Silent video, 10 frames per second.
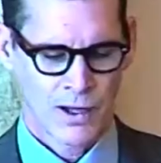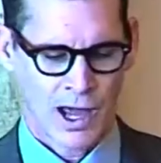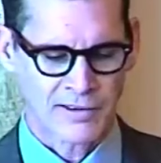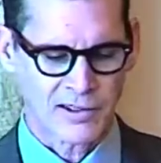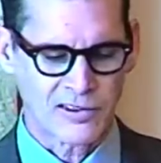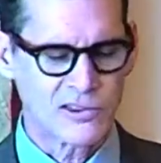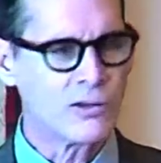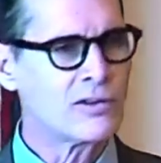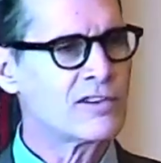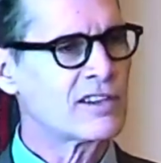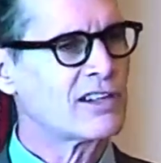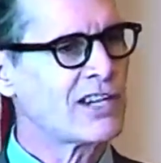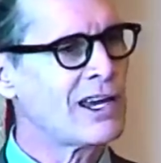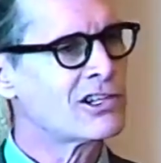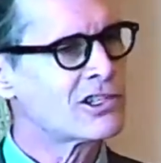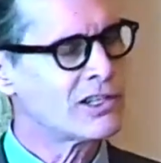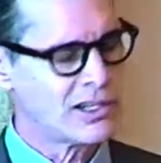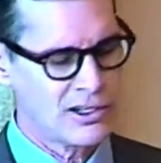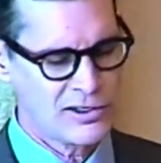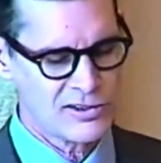as the student's attention
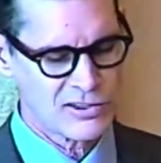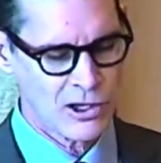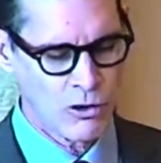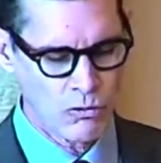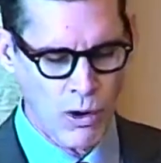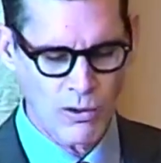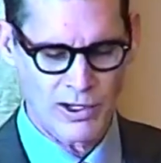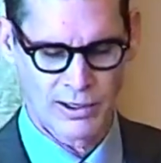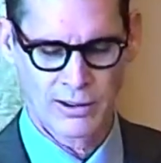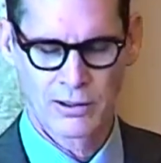is awoken